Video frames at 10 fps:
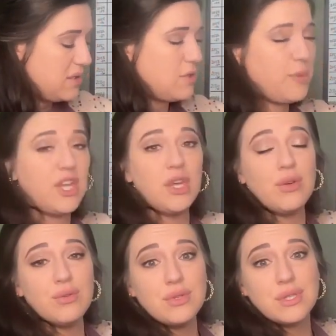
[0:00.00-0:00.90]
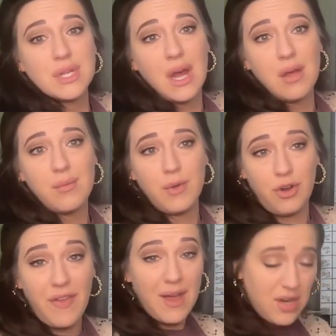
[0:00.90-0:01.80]
to be used
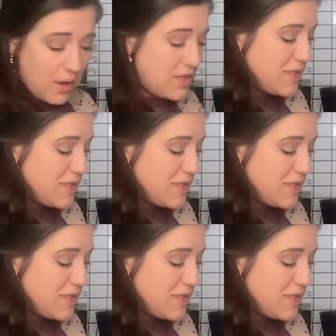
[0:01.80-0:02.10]
or that